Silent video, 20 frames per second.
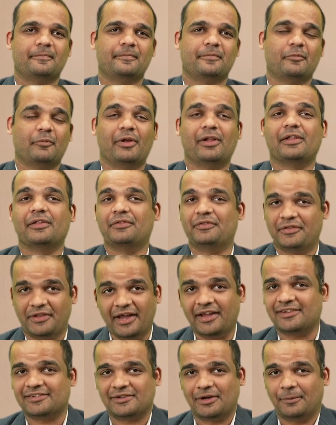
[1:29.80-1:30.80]
Well,
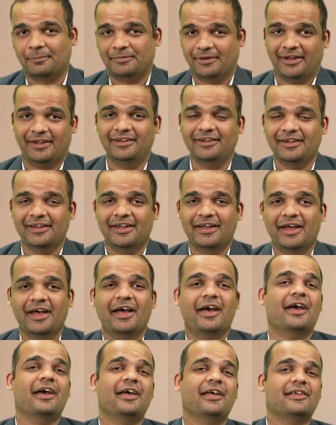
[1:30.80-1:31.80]
next up then
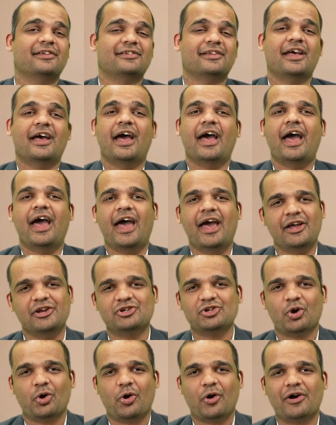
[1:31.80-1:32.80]
is
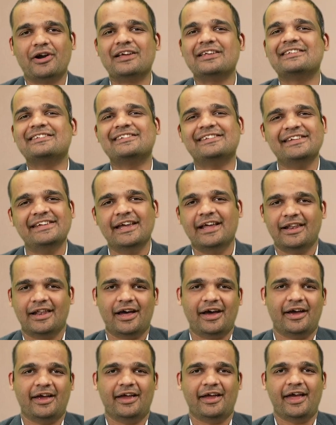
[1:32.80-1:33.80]
Azure
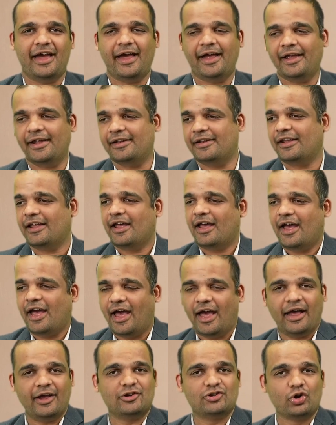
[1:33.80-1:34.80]
CLI and
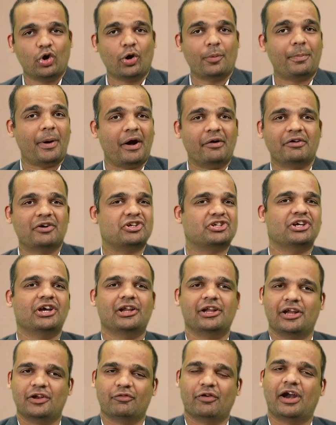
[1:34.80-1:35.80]
Azure
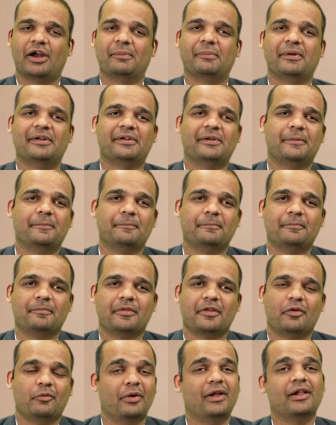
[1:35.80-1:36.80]
PowerShell environment.
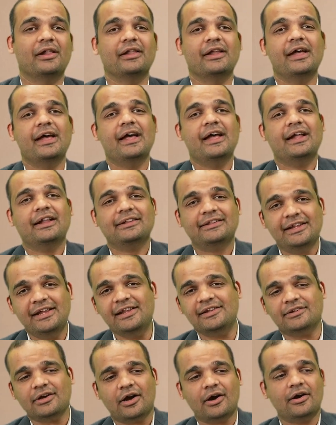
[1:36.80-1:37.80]
Well,
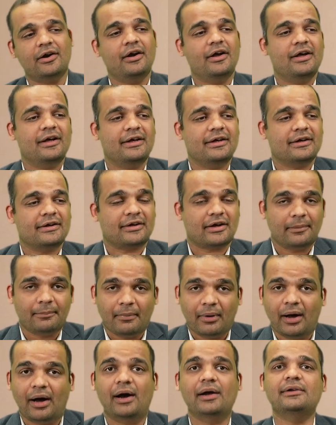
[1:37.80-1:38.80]
these are
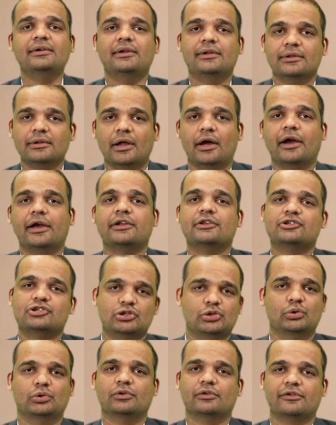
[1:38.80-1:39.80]
command line
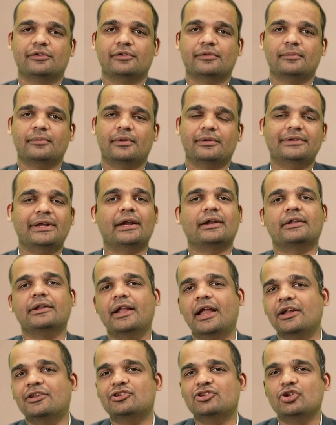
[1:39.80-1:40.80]
tools that
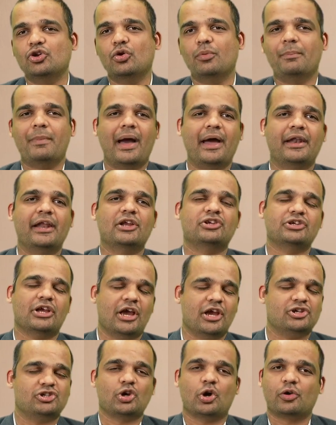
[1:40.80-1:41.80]
let you manage
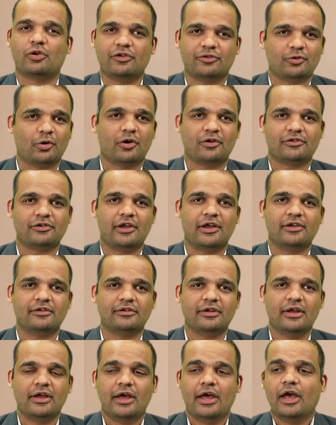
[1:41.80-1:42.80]
Azure
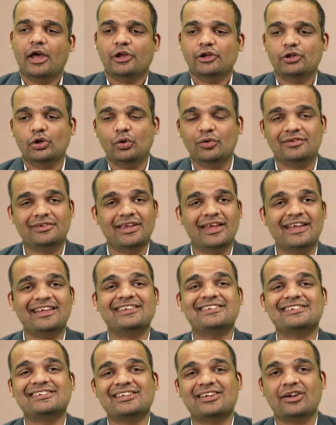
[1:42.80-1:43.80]
resources using
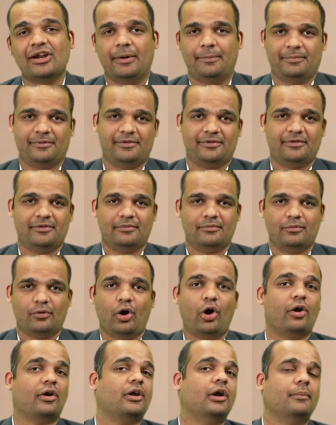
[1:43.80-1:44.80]
scripts
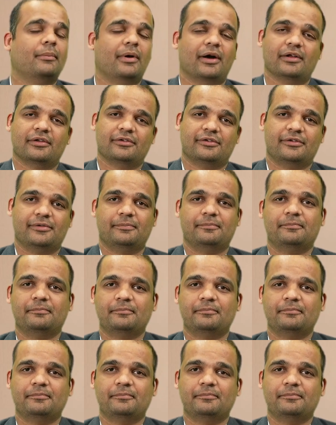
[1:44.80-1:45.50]
or commands.